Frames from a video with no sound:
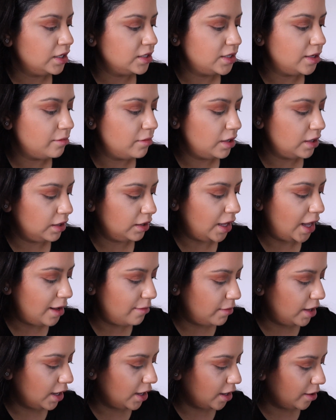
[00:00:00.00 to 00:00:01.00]
some
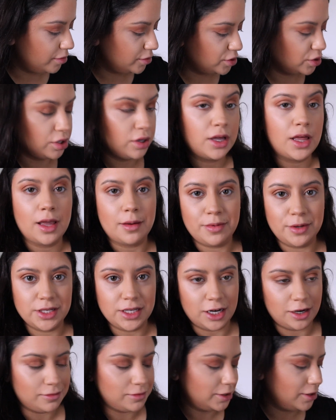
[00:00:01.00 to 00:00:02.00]
light makeup to look like
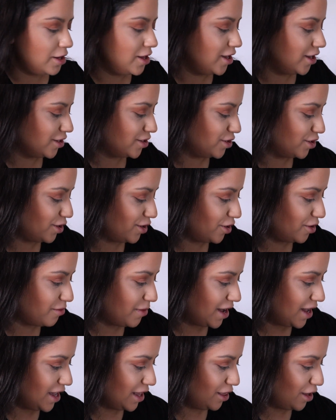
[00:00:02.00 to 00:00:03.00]
presentable to go to
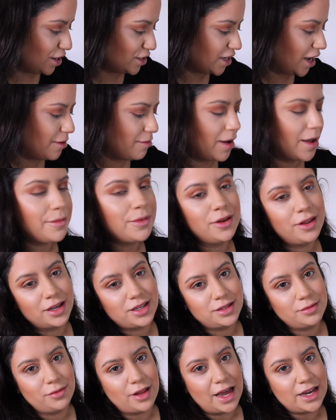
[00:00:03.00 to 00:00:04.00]
my in-laws. I might put
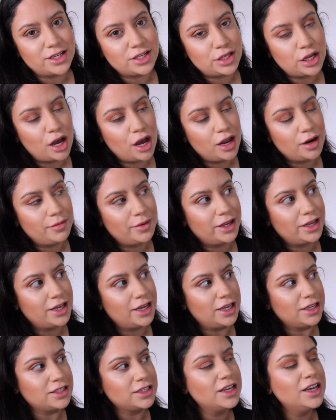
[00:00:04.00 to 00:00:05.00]
like some lashes on
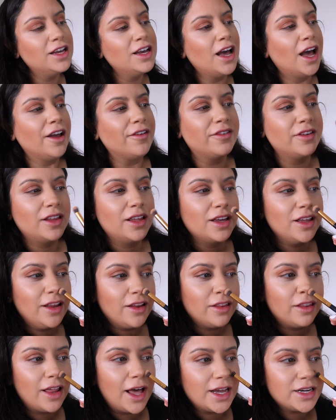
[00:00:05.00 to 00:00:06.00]
because I feel
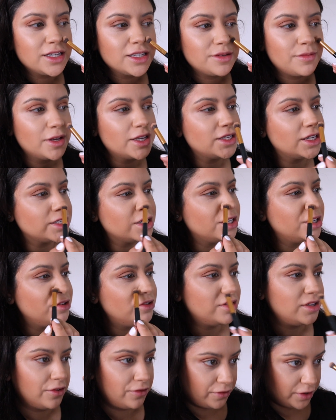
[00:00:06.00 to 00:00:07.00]
like lashes make such a
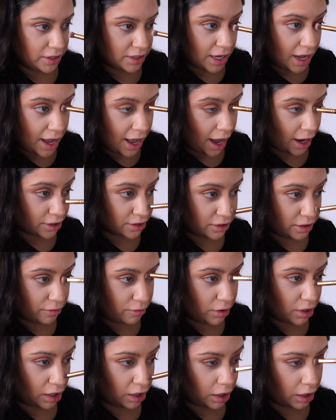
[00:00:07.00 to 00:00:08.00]
huge difference. I actually
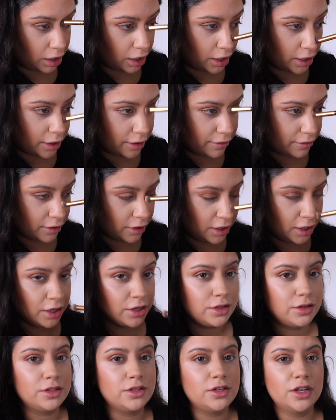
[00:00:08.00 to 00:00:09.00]
would love
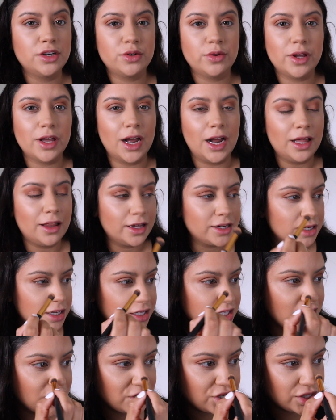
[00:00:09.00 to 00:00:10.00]
to start doing eyelash
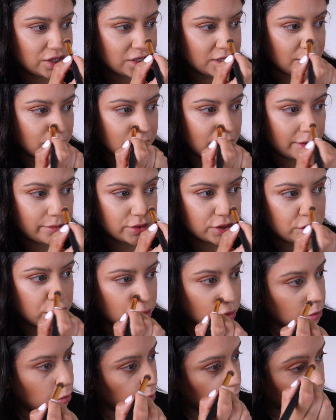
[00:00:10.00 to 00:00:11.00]
extensions sometime
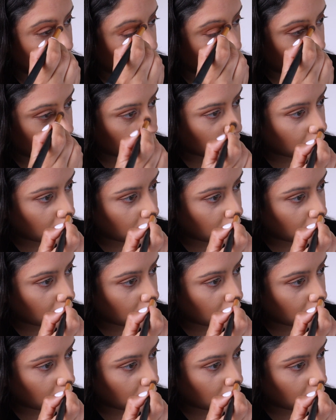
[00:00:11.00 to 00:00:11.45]
soon,